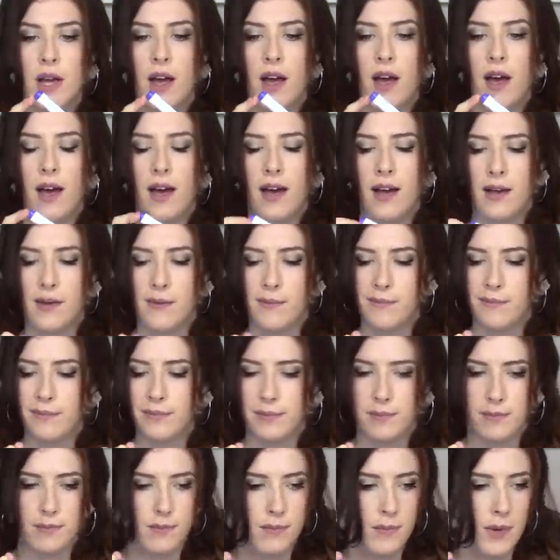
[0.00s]
Um,
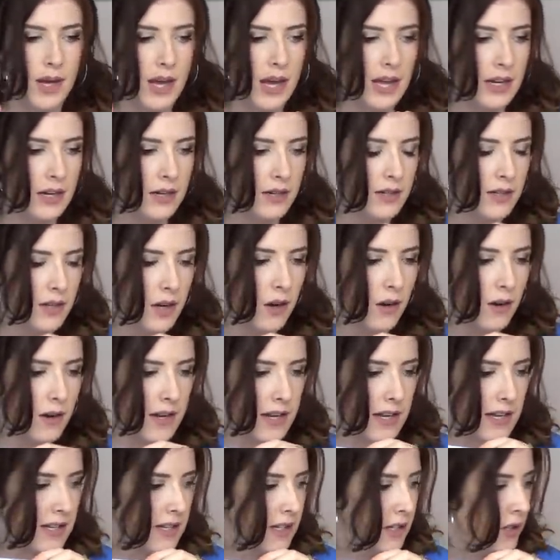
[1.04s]
and
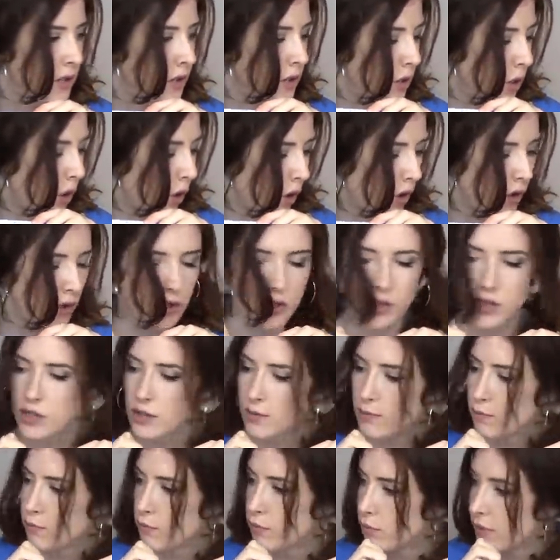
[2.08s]
I did not
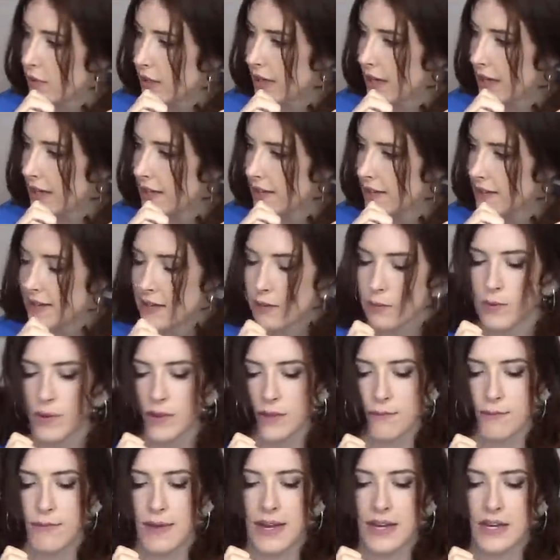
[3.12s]
bring anything
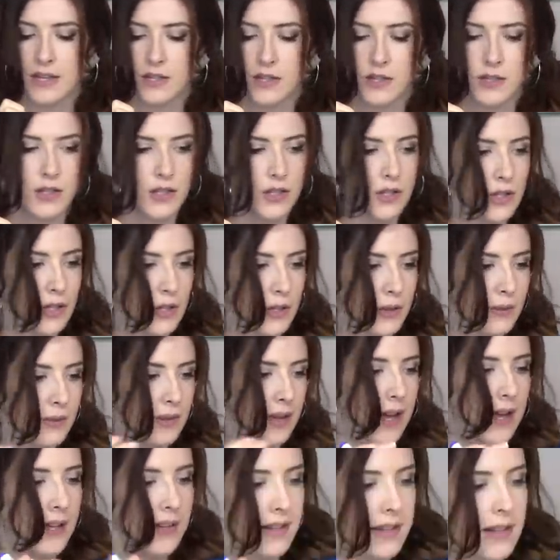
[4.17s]
with me to do
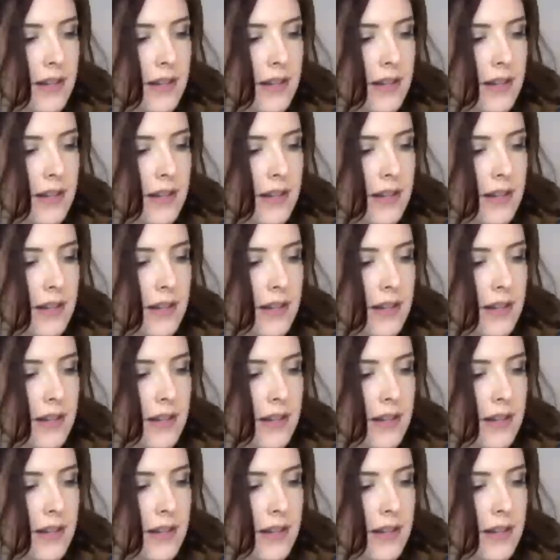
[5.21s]
that.